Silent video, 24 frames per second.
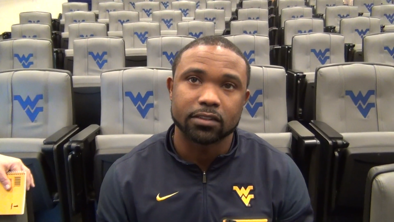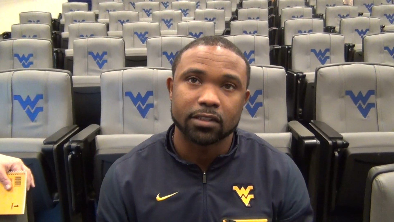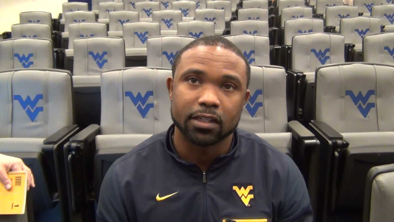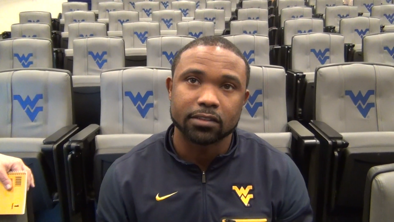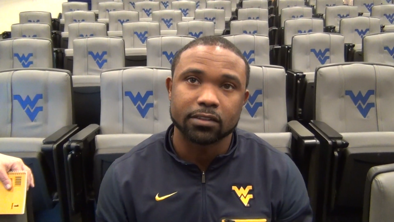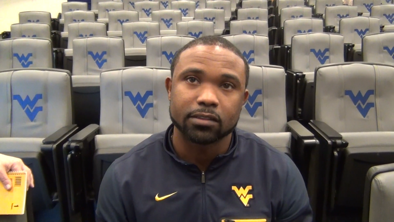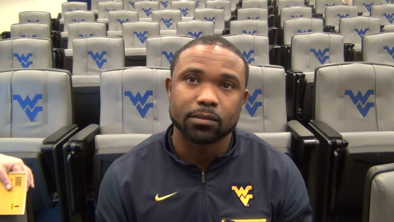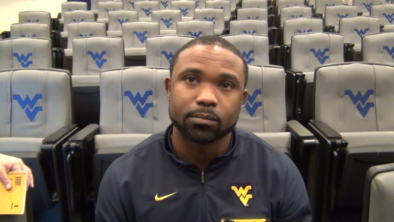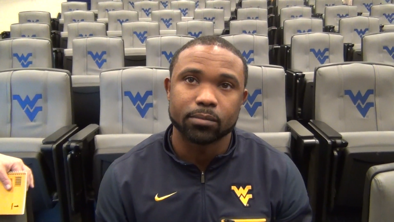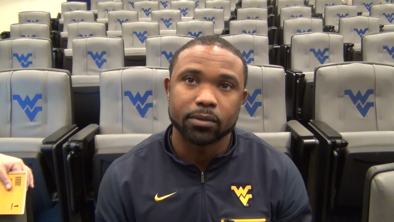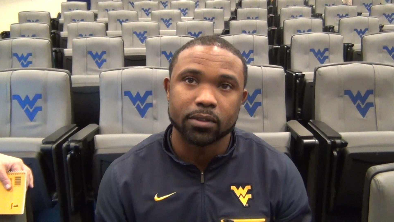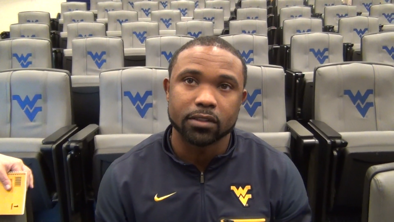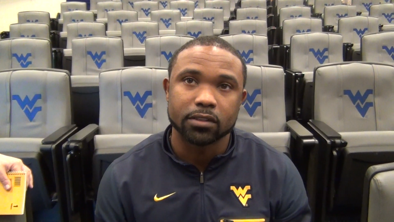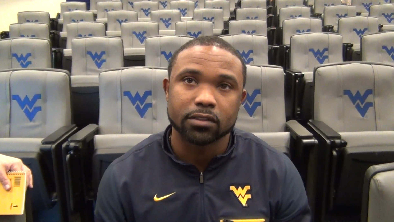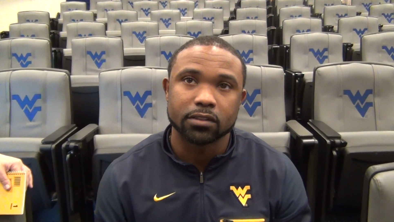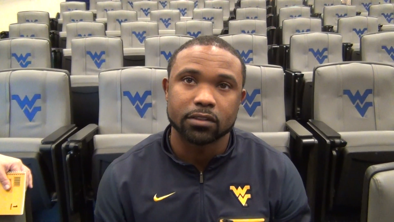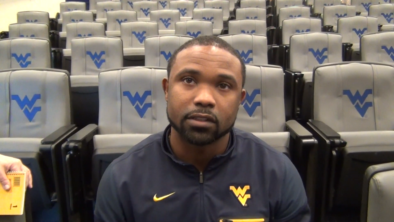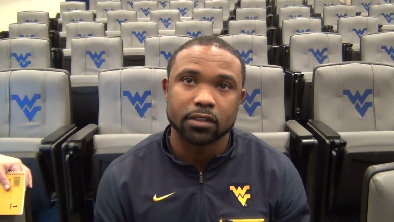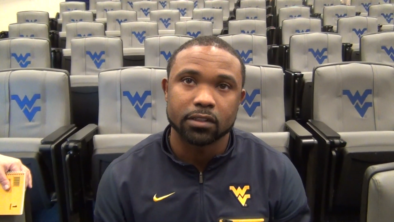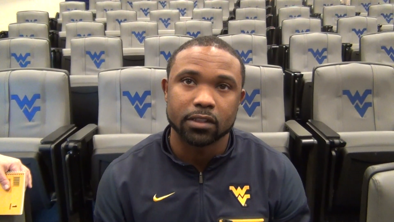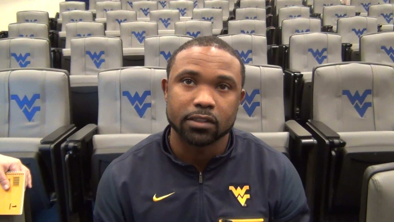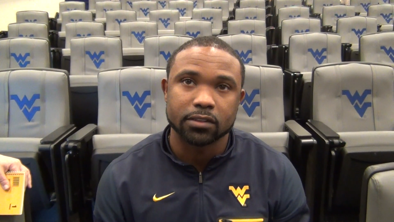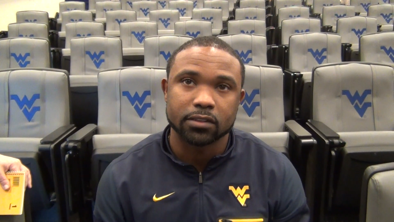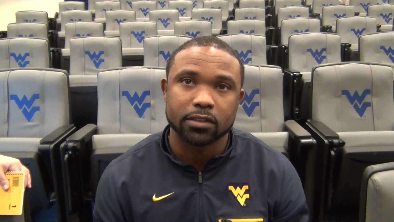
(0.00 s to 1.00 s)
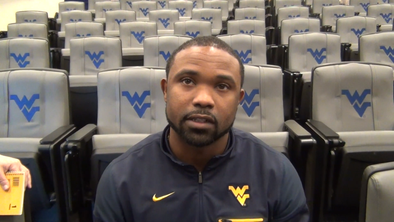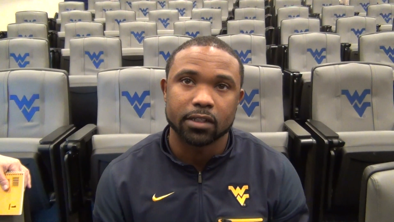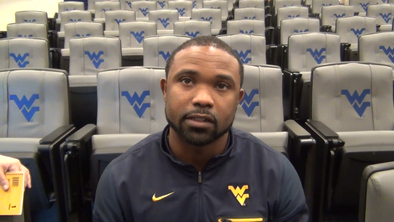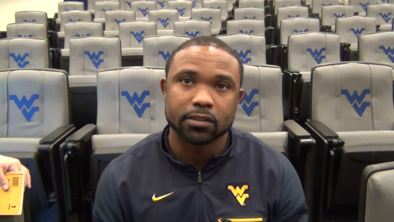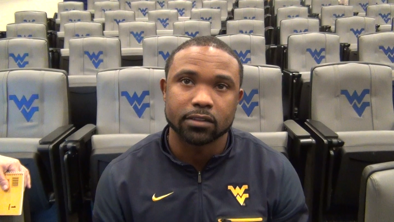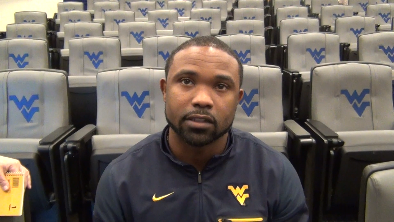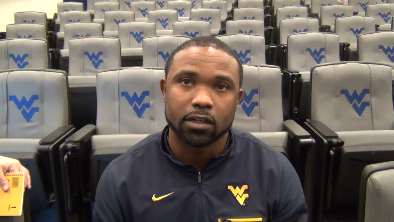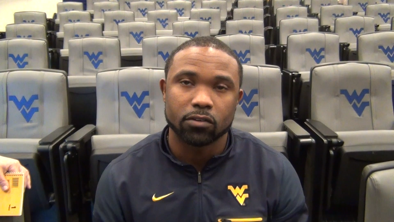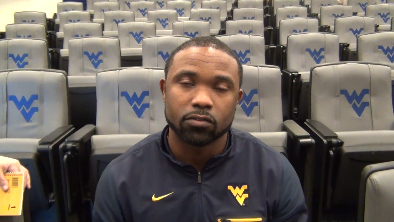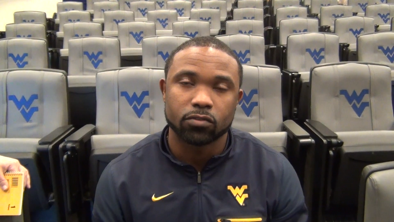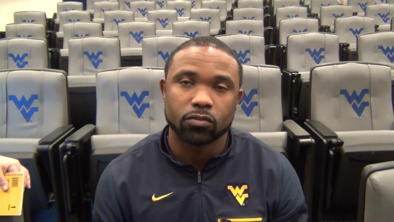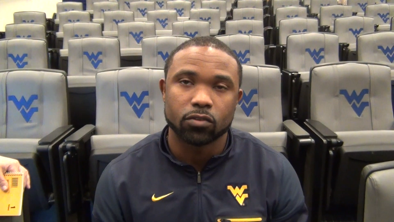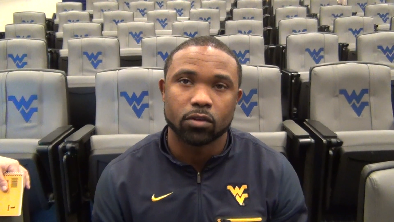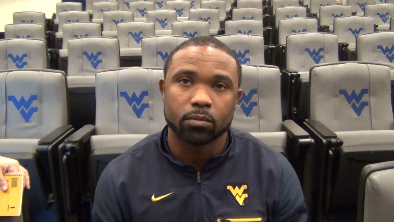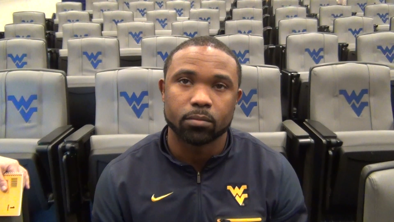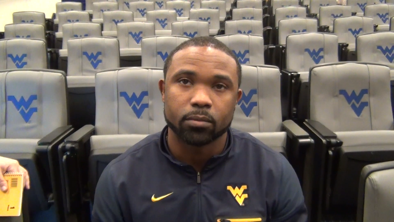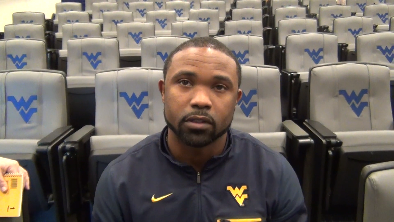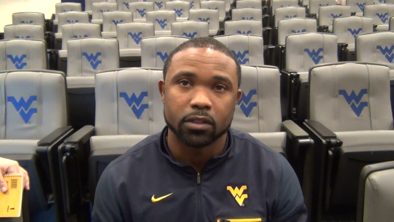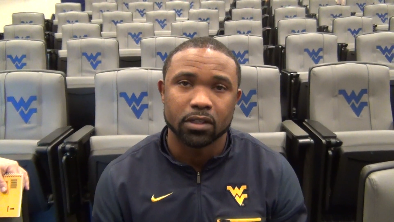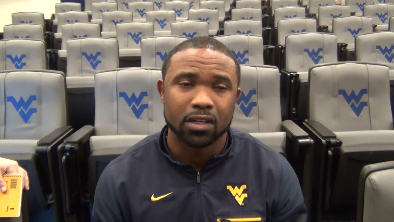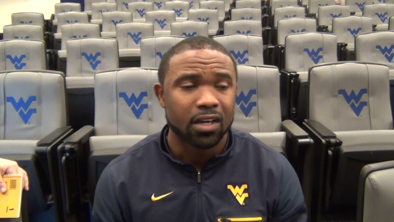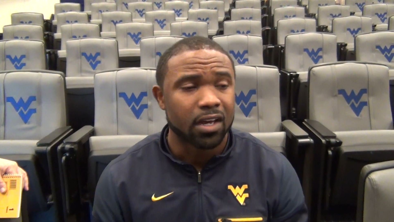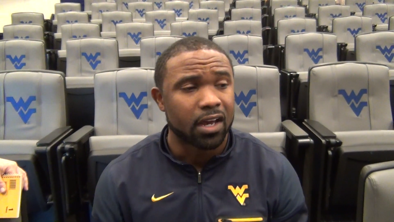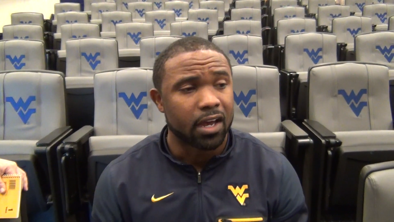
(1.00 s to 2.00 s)
That's the biggest thing that stands out
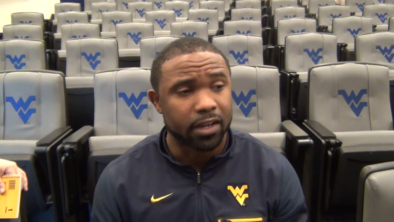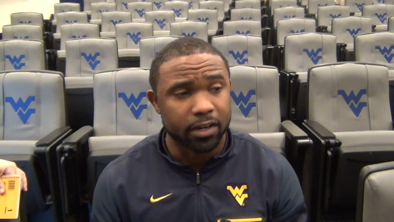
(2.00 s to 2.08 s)
for them.